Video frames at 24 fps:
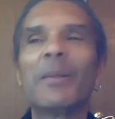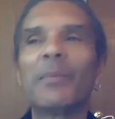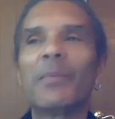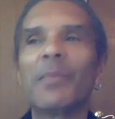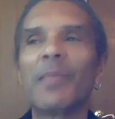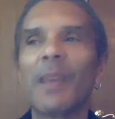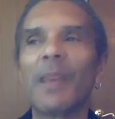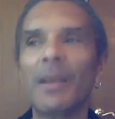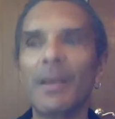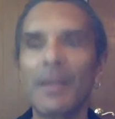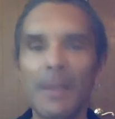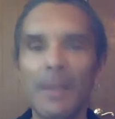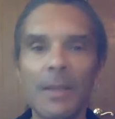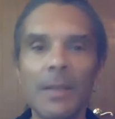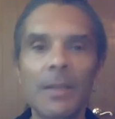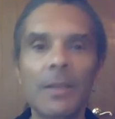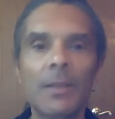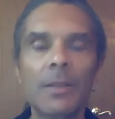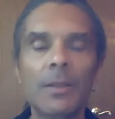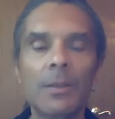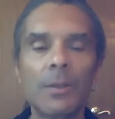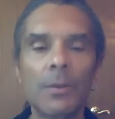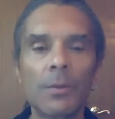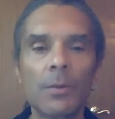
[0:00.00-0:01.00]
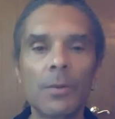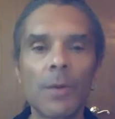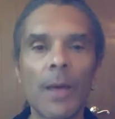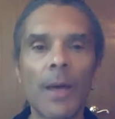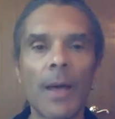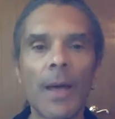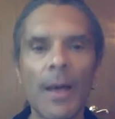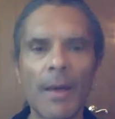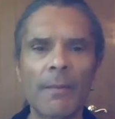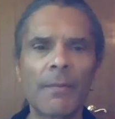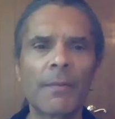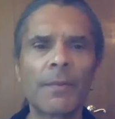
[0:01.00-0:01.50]
that needs to
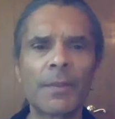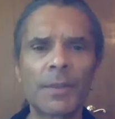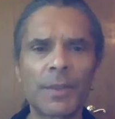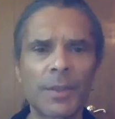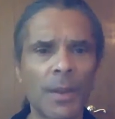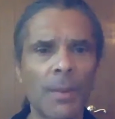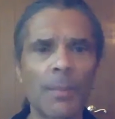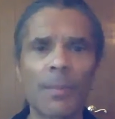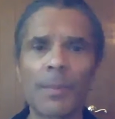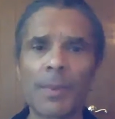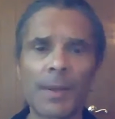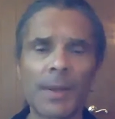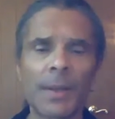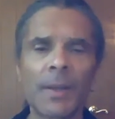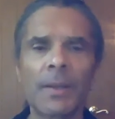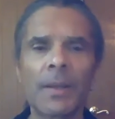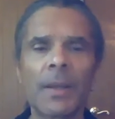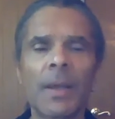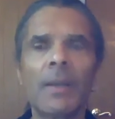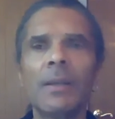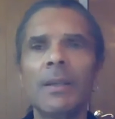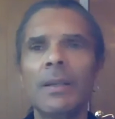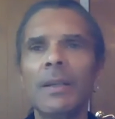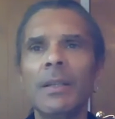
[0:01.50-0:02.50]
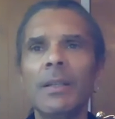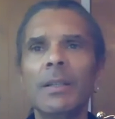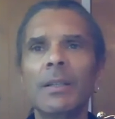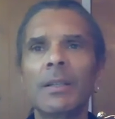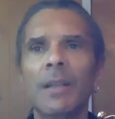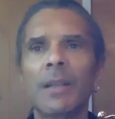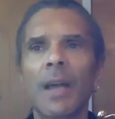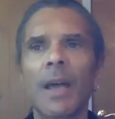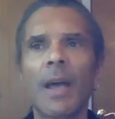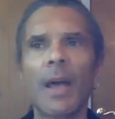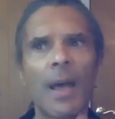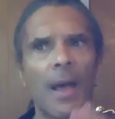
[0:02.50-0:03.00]
have something, that needs
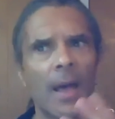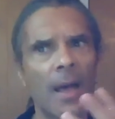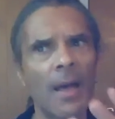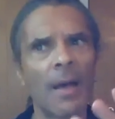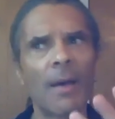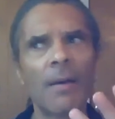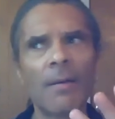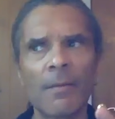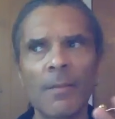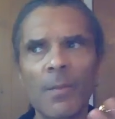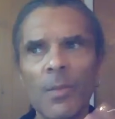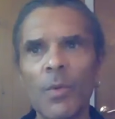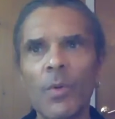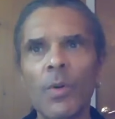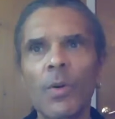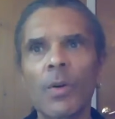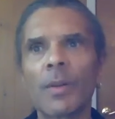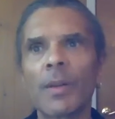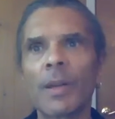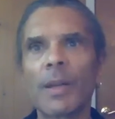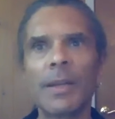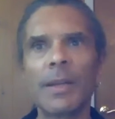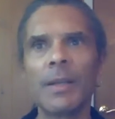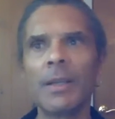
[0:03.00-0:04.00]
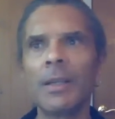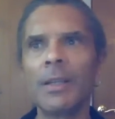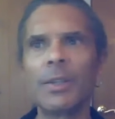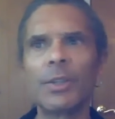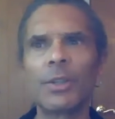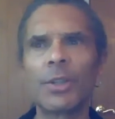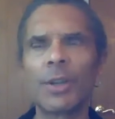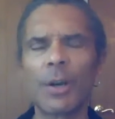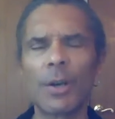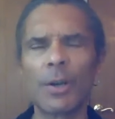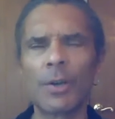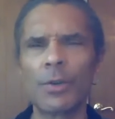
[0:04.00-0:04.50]
to have more, that needs
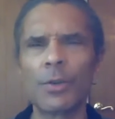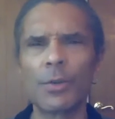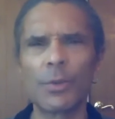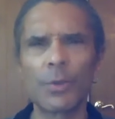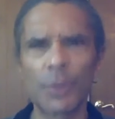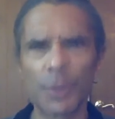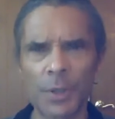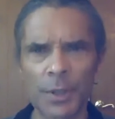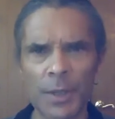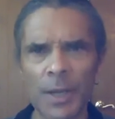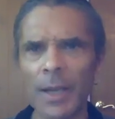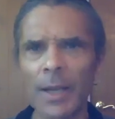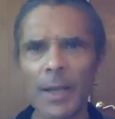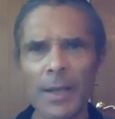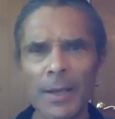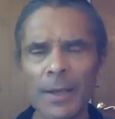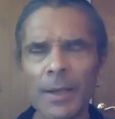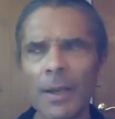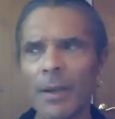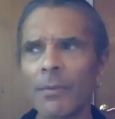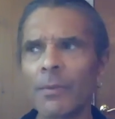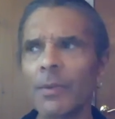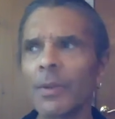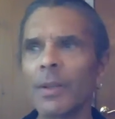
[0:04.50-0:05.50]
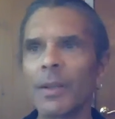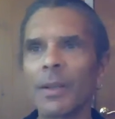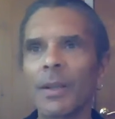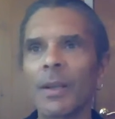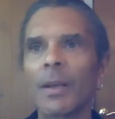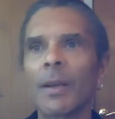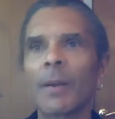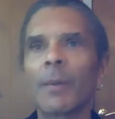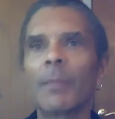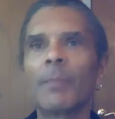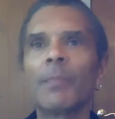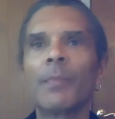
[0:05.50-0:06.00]
to understand
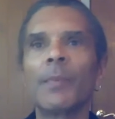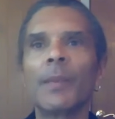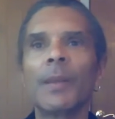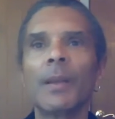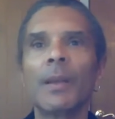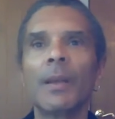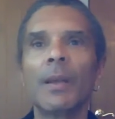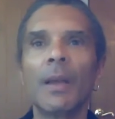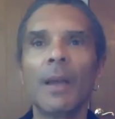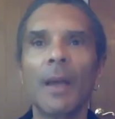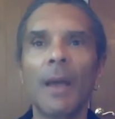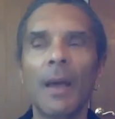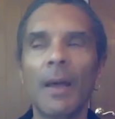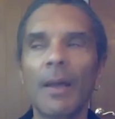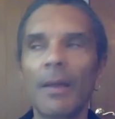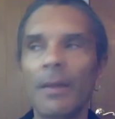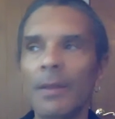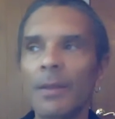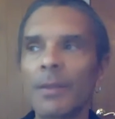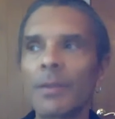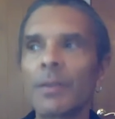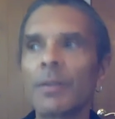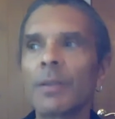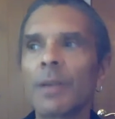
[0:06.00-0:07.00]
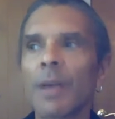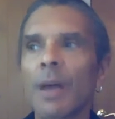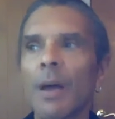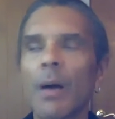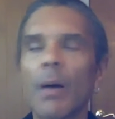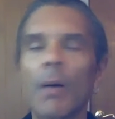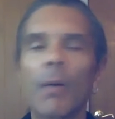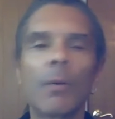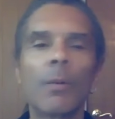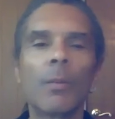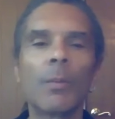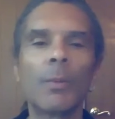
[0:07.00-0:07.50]
everything. And this is
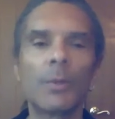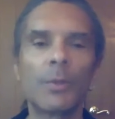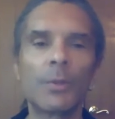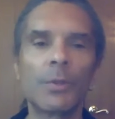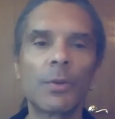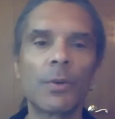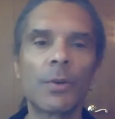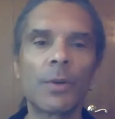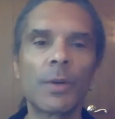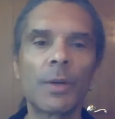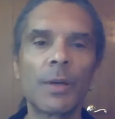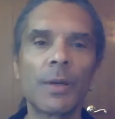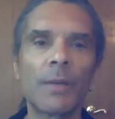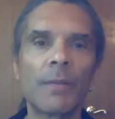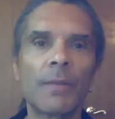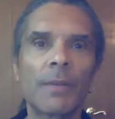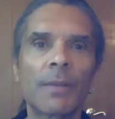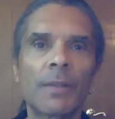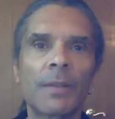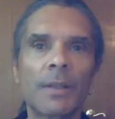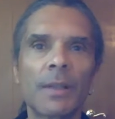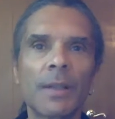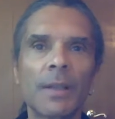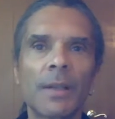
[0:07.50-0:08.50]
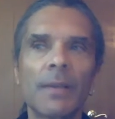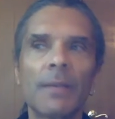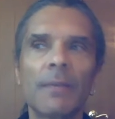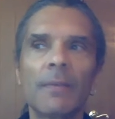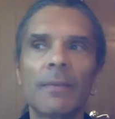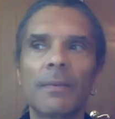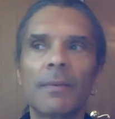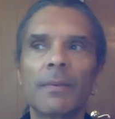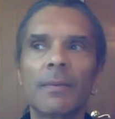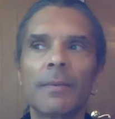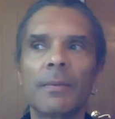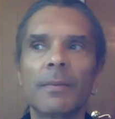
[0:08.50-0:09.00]
how a majority of us live.
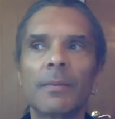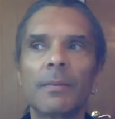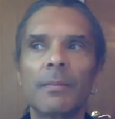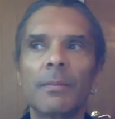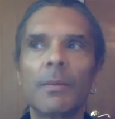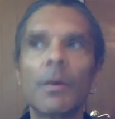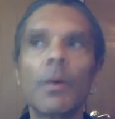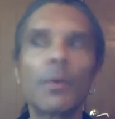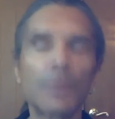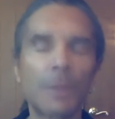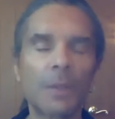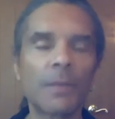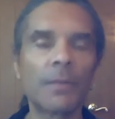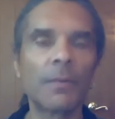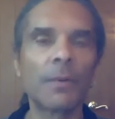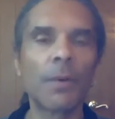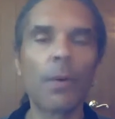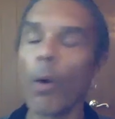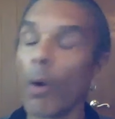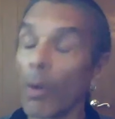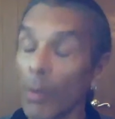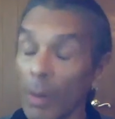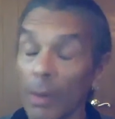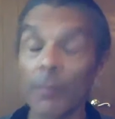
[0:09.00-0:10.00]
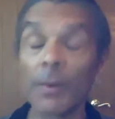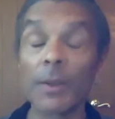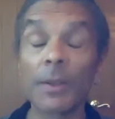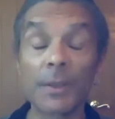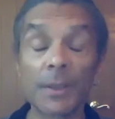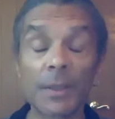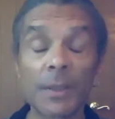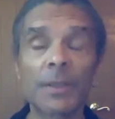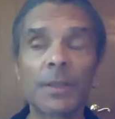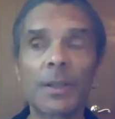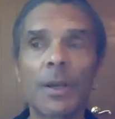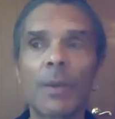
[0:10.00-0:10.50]
Most of all of us
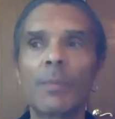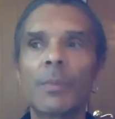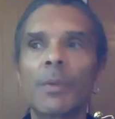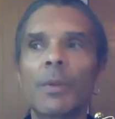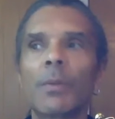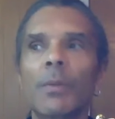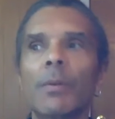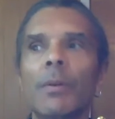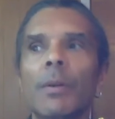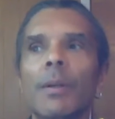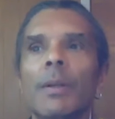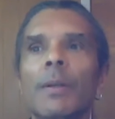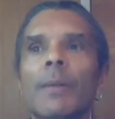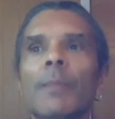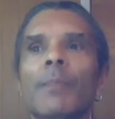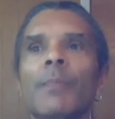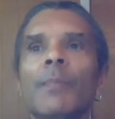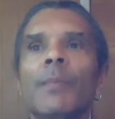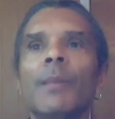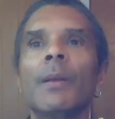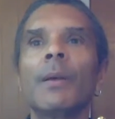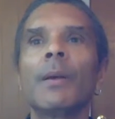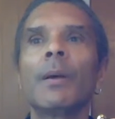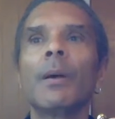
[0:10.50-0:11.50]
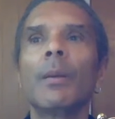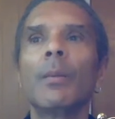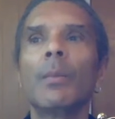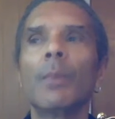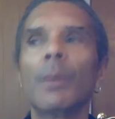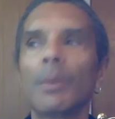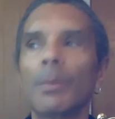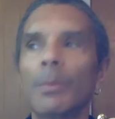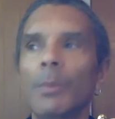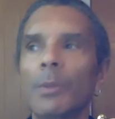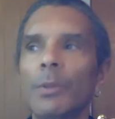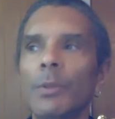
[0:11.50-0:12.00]
to some degree,
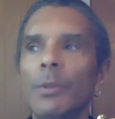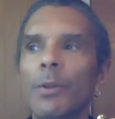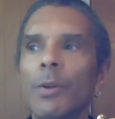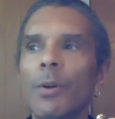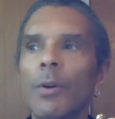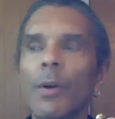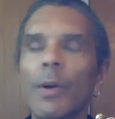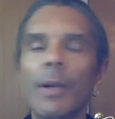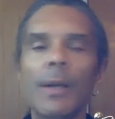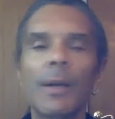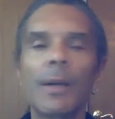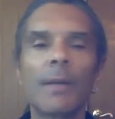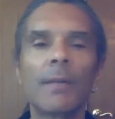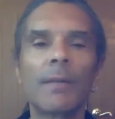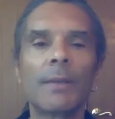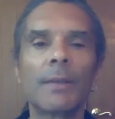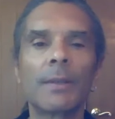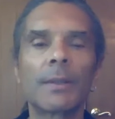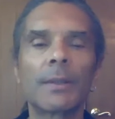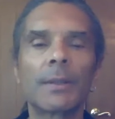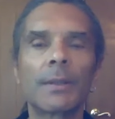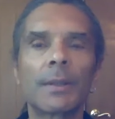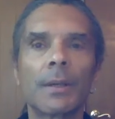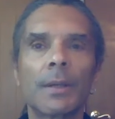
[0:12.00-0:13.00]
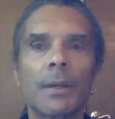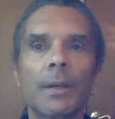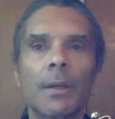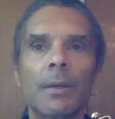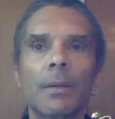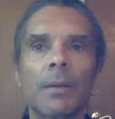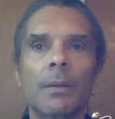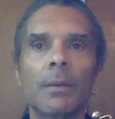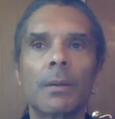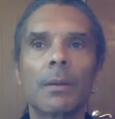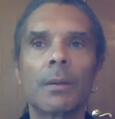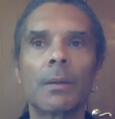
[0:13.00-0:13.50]
but a majority of us
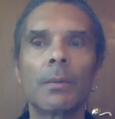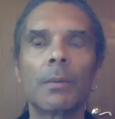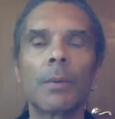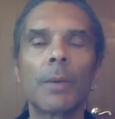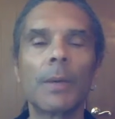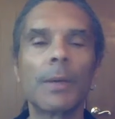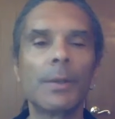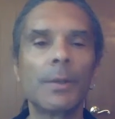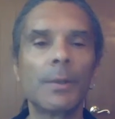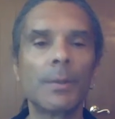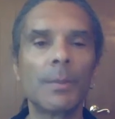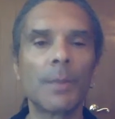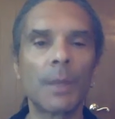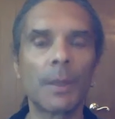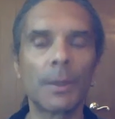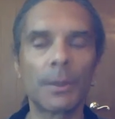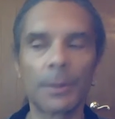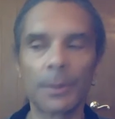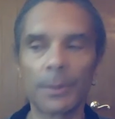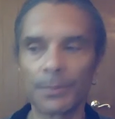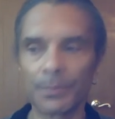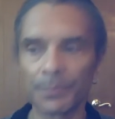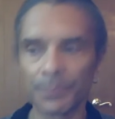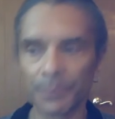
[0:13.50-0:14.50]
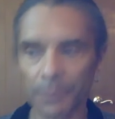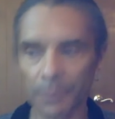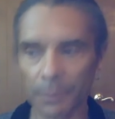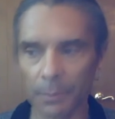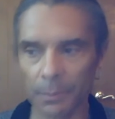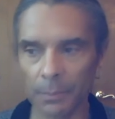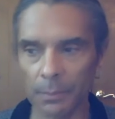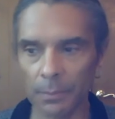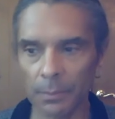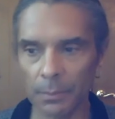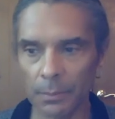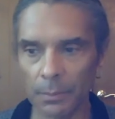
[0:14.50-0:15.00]
way too much.
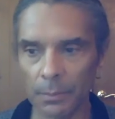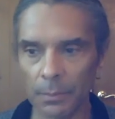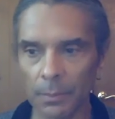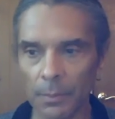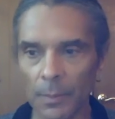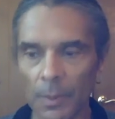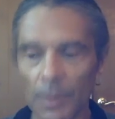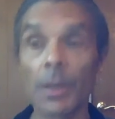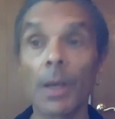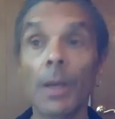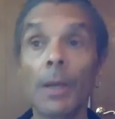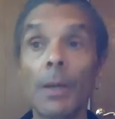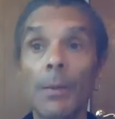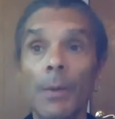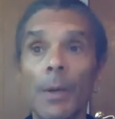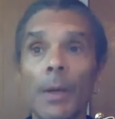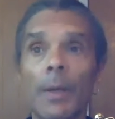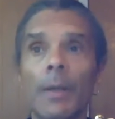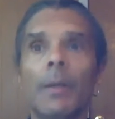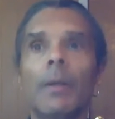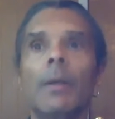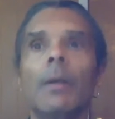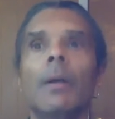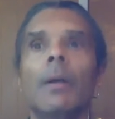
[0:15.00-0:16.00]
So anyway,